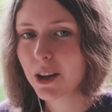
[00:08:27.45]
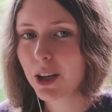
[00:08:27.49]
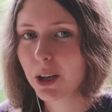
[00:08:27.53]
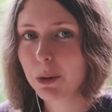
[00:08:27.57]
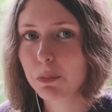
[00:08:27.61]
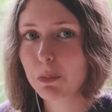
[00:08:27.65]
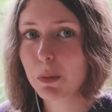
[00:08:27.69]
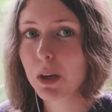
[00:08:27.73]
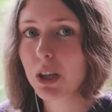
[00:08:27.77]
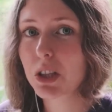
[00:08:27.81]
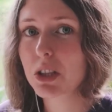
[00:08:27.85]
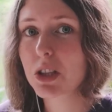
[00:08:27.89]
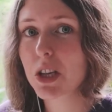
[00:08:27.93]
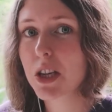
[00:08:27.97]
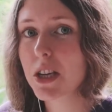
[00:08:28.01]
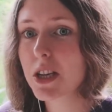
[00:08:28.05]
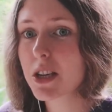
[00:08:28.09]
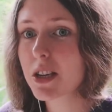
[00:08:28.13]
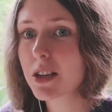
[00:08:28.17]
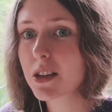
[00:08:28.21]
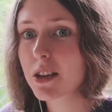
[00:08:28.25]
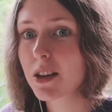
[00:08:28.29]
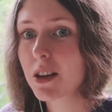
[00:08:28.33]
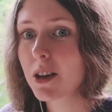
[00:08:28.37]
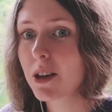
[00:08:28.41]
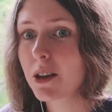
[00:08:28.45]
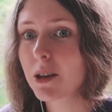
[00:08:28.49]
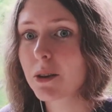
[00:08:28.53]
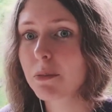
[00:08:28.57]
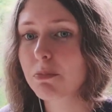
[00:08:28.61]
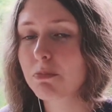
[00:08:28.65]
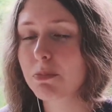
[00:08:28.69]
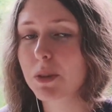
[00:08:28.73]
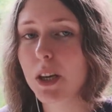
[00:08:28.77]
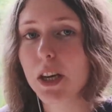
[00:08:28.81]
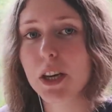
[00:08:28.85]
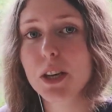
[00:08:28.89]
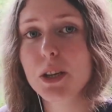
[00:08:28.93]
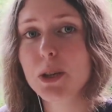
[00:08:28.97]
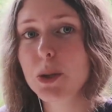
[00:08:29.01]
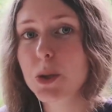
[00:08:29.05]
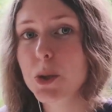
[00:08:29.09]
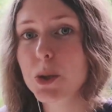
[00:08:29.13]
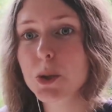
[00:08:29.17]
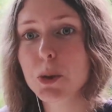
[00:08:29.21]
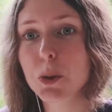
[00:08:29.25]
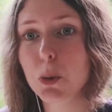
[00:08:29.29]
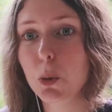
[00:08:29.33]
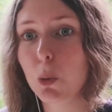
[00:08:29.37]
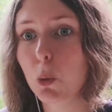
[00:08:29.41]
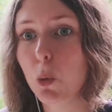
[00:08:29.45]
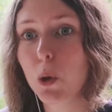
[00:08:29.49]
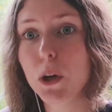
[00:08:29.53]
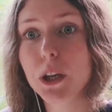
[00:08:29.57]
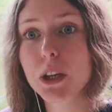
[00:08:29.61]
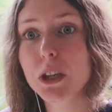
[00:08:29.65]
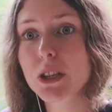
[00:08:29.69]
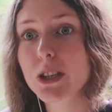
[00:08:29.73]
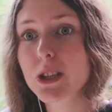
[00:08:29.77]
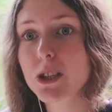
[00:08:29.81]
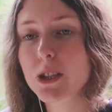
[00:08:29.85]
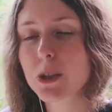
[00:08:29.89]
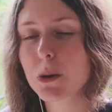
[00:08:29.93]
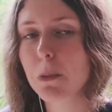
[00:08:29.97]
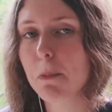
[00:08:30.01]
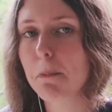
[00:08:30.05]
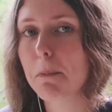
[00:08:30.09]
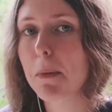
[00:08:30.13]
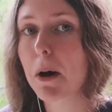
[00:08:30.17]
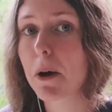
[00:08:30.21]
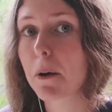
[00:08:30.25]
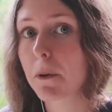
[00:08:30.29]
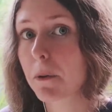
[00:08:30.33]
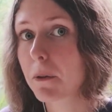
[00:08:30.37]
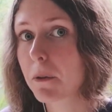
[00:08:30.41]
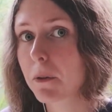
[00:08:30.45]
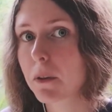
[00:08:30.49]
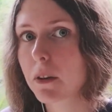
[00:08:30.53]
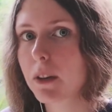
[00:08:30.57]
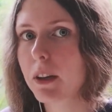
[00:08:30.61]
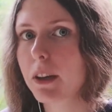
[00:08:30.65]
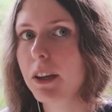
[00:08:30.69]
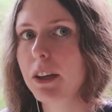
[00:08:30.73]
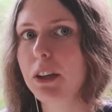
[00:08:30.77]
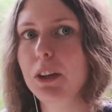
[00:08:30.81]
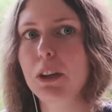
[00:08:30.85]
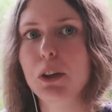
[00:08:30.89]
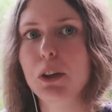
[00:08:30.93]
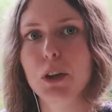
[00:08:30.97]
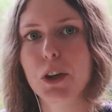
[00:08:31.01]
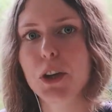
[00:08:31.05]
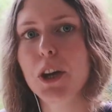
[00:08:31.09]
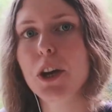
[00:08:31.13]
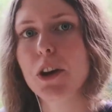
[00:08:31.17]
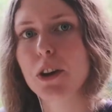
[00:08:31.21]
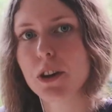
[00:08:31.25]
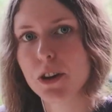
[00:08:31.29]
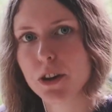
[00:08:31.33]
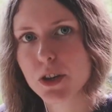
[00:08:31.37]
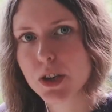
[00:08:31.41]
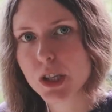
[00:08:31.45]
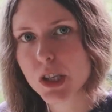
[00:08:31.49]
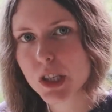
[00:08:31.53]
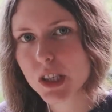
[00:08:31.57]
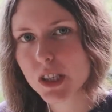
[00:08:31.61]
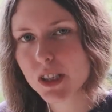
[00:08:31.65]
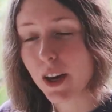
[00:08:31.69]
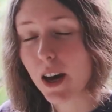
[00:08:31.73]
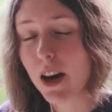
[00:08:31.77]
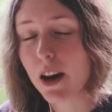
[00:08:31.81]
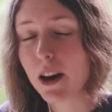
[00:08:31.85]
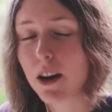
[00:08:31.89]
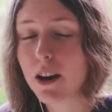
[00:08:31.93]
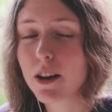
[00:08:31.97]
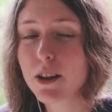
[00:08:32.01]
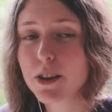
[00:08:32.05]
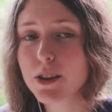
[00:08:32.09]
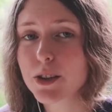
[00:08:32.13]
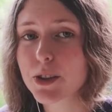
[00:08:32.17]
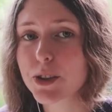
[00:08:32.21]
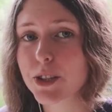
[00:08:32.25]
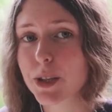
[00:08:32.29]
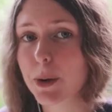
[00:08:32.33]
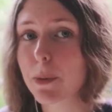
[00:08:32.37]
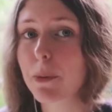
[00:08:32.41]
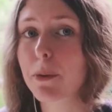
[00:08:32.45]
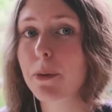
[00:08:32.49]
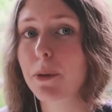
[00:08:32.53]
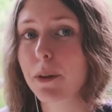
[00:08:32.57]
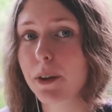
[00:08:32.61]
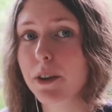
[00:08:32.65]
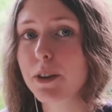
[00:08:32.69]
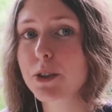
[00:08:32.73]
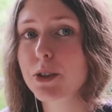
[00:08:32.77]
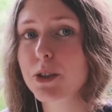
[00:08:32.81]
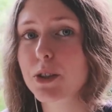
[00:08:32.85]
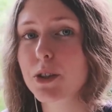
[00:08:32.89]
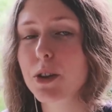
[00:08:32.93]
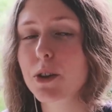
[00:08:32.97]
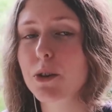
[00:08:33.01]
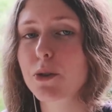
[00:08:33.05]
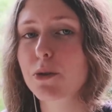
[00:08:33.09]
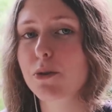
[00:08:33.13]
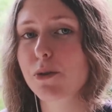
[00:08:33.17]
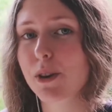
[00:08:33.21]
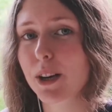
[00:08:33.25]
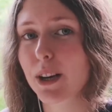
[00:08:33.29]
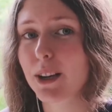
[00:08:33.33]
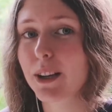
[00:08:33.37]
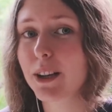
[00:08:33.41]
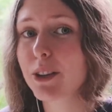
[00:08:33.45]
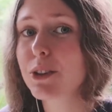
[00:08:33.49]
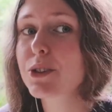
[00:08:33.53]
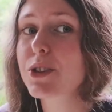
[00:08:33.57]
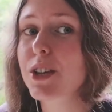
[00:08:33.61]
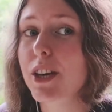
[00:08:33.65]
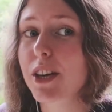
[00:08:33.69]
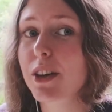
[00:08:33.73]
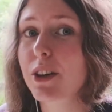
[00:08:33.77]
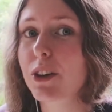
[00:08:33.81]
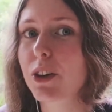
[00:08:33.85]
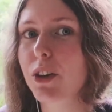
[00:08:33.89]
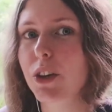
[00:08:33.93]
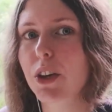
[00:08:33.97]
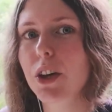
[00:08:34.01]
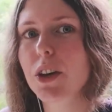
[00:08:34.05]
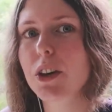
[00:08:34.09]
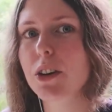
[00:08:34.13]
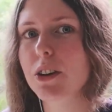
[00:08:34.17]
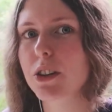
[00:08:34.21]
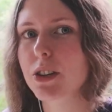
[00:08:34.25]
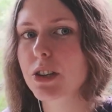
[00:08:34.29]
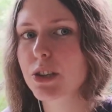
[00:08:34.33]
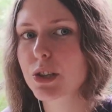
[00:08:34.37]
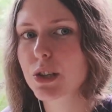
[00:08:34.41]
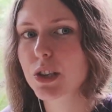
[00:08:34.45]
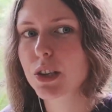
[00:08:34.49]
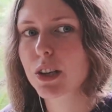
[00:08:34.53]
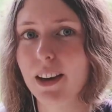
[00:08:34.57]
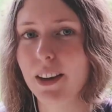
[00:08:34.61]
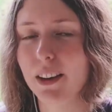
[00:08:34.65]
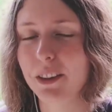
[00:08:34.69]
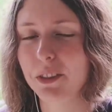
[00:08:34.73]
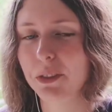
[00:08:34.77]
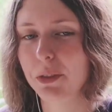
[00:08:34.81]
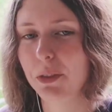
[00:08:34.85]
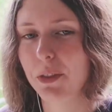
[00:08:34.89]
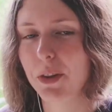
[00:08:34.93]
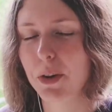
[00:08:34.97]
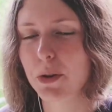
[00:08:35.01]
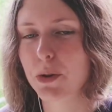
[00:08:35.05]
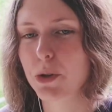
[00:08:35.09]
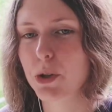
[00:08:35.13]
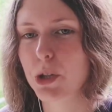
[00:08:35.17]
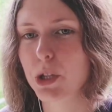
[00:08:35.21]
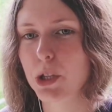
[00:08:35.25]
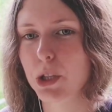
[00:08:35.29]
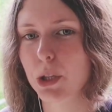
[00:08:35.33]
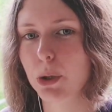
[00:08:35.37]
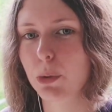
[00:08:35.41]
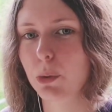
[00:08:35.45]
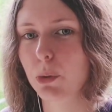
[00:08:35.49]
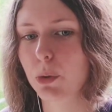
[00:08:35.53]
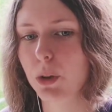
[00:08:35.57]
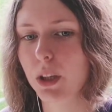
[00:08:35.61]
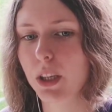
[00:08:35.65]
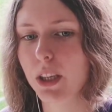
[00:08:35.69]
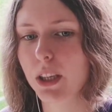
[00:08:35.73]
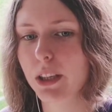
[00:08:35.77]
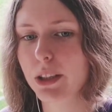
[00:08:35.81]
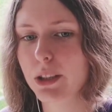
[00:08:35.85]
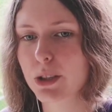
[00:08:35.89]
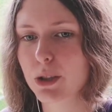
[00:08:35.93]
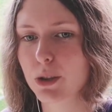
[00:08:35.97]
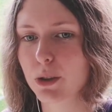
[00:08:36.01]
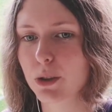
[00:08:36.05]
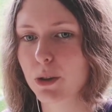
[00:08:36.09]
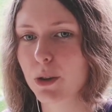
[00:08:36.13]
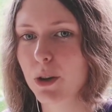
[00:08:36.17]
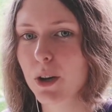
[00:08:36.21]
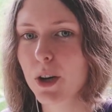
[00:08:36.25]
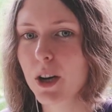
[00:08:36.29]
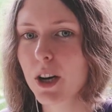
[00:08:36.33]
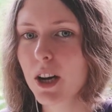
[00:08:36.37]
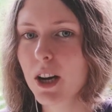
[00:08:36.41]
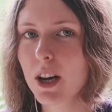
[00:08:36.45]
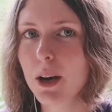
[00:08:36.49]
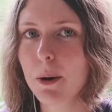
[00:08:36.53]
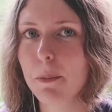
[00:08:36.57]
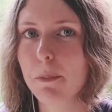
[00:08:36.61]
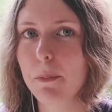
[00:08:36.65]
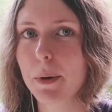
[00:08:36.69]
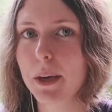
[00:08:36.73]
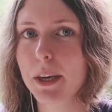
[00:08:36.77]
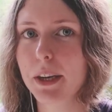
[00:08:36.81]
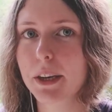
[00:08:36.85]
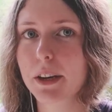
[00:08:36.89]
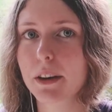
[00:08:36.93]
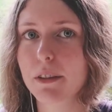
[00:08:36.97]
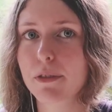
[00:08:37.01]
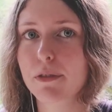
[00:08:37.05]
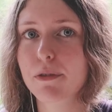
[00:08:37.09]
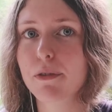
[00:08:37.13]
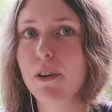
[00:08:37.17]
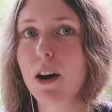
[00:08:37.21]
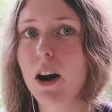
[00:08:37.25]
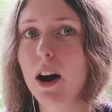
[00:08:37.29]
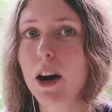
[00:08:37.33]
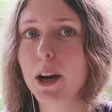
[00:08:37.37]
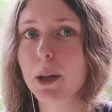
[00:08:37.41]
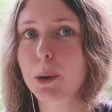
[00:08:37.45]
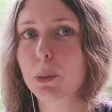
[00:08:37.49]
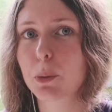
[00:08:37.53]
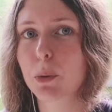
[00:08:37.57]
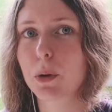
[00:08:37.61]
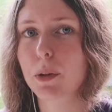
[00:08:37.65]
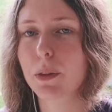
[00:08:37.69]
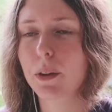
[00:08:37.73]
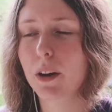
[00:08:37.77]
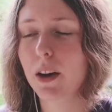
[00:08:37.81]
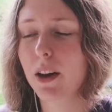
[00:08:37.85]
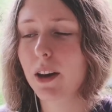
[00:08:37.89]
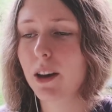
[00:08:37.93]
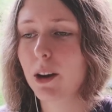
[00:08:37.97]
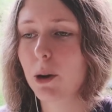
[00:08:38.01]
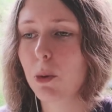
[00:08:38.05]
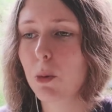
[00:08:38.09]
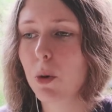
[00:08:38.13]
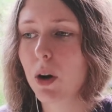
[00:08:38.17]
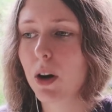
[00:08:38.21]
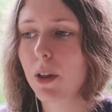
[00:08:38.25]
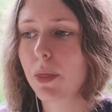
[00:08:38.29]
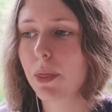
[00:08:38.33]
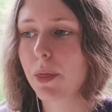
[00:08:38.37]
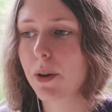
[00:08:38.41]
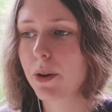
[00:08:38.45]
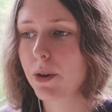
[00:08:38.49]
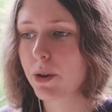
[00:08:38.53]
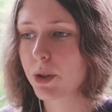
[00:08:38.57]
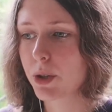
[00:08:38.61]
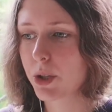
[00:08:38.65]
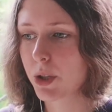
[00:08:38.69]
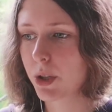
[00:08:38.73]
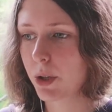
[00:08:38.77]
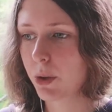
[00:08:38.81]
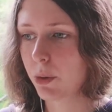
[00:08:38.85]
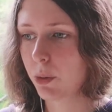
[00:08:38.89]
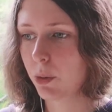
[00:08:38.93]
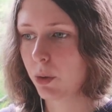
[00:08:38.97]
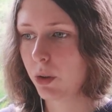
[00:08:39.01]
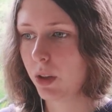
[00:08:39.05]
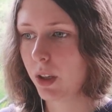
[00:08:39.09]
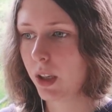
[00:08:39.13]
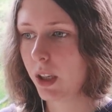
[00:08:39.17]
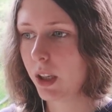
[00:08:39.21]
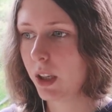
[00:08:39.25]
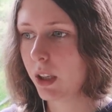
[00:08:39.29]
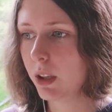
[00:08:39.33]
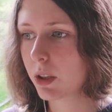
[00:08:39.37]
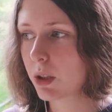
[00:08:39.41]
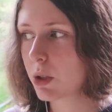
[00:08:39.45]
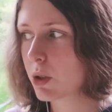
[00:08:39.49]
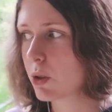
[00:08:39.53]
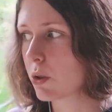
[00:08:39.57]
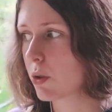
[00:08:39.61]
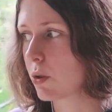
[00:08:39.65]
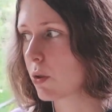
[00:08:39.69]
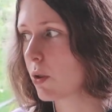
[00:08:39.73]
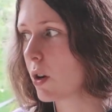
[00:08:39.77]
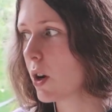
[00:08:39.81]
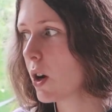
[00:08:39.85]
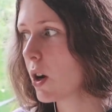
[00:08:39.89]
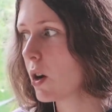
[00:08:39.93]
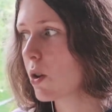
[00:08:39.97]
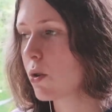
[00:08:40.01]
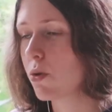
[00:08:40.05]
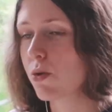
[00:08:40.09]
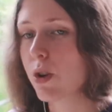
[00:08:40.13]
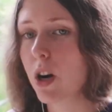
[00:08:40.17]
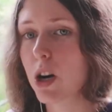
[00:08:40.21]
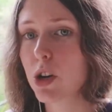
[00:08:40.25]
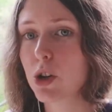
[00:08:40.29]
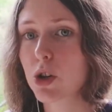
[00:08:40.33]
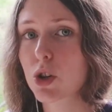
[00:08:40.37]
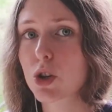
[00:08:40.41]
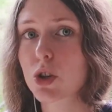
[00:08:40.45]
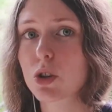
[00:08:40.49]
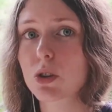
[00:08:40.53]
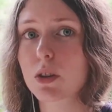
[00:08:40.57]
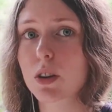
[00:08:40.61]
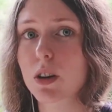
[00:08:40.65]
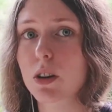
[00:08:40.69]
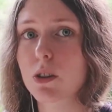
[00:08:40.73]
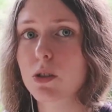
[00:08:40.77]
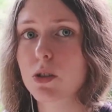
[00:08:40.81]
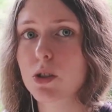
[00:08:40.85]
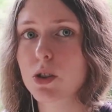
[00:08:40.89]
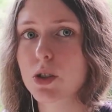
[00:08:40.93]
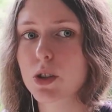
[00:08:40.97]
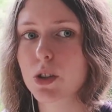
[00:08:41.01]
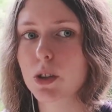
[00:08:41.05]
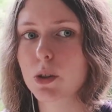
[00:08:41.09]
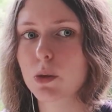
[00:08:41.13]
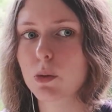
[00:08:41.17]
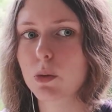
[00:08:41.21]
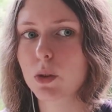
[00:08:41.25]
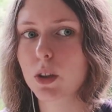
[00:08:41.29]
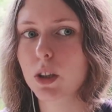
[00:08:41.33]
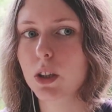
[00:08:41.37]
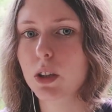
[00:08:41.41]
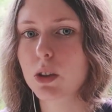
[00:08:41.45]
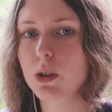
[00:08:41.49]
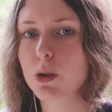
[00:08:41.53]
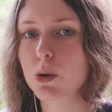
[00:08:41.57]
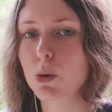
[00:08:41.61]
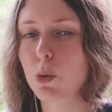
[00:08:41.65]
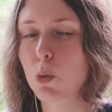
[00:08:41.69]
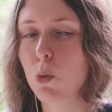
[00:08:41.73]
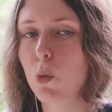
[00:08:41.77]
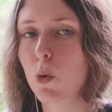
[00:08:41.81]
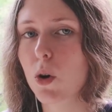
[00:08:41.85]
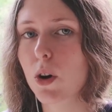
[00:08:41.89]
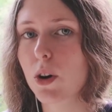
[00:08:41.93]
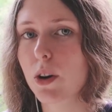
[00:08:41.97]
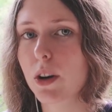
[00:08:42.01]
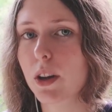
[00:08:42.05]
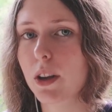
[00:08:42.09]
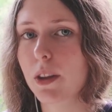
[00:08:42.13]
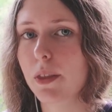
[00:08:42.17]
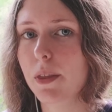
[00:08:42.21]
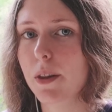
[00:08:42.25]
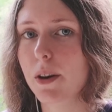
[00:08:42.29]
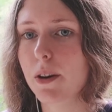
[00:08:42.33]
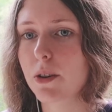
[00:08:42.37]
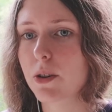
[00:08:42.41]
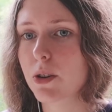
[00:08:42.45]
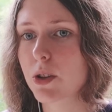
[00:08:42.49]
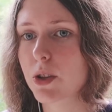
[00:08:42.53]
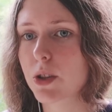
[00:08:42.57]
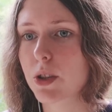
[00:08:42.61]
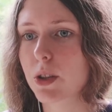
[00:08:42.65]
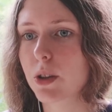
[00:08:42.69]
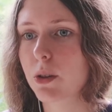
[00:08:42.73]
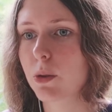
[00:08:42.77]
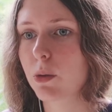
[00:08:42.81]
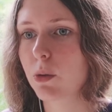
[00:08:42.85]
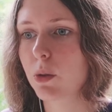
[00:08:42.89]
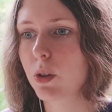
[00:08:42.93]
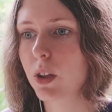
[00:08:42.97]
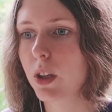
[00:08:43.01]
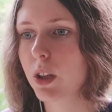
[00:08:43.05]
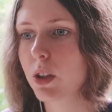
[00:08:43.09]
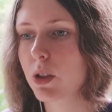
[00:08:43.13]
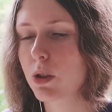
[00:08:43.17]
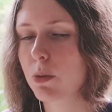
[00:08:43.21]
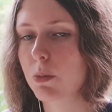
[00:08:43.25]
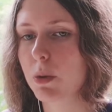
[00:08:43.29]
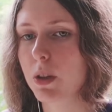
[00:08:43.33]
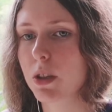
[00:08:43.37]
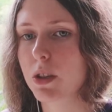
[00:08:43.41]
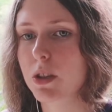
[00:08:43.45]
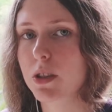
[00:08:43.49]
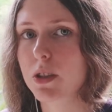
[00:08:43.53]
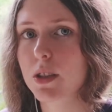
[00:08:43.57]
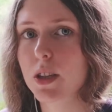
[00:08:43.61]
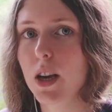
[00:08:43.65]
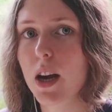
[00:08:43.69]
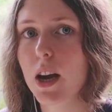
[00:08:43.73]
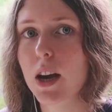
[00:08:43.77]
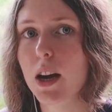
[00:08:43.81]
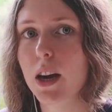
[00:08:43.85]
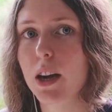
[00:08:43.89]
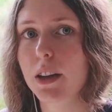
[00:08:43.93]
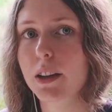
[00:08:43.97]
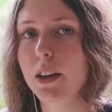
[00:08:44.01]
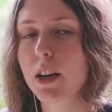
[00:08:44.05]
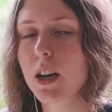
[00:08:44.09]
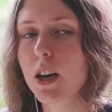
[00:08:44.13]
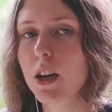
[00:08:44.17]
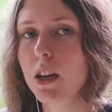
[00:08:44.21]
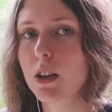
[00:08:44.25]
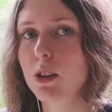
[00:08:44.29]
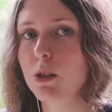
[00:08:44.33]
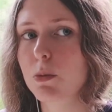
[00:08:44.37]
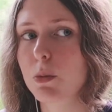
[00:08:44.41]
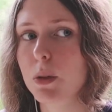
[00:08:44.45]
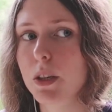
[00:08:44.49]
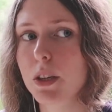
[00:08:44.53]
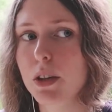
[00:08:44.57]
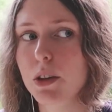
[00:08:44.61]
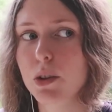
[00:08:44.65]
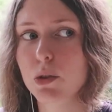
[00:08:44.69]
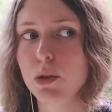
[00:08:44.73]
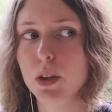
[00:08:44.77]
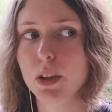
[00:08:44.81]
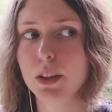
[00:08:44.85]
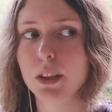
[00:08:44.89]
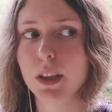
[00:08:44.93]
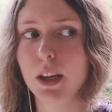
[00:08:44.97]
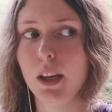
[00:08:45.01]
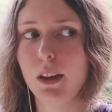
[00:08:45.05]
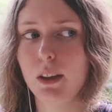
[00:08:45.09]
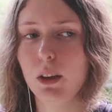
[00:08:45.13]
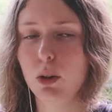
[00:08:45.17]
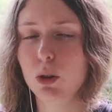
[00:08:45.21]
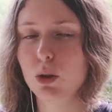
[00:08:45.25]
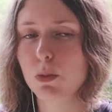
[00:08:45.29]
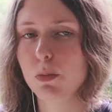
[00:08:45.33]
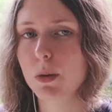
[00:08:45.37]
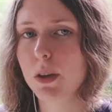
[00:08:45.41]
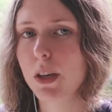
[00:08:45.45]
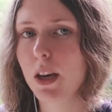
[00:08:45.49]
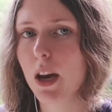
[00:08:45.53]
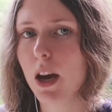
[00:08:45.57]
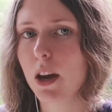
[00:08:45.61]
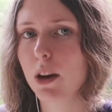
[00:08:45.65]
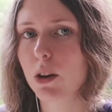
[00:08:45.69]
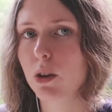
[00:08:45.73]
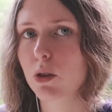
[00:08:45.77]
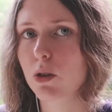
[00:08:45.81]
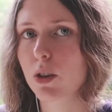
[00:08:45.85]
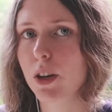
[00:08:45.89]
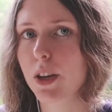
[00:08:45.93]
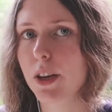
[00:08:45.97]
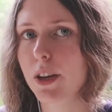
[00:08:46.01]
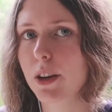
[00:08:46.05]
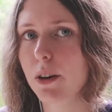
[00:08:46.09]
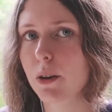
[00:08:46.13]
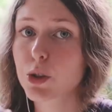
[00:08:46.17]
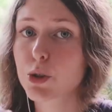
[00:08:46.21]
It may take days, weeks, months, years. Yeah, some things really take years and there is no need to make a fight with anyone, there is no need to rush, there is no need to worry, there is no need to be sad, to be irritated, to be angry.